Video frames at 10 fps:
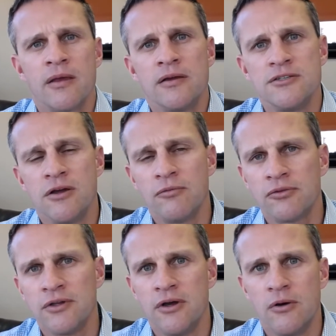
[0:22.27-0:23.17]
As you
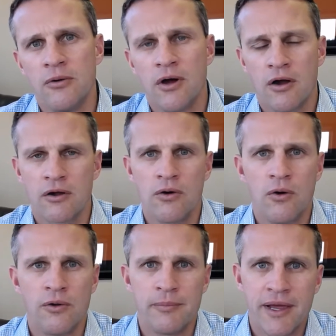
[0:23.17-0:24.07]
hopefully know, our
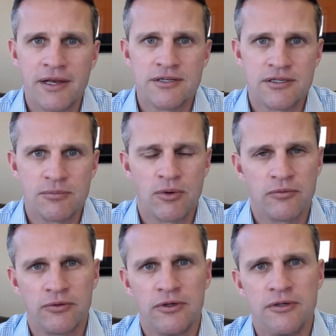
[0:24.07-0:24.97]
goal in managing
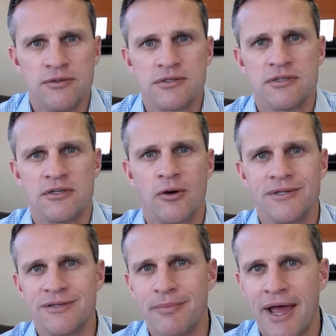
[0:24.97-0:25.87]
portfolios is always
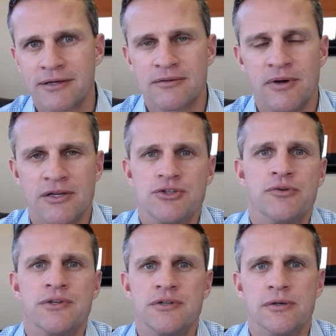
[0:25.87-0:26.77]
to maximize your
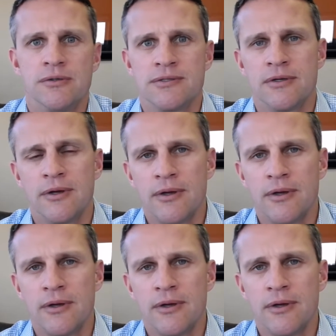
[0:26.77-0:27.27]
returns.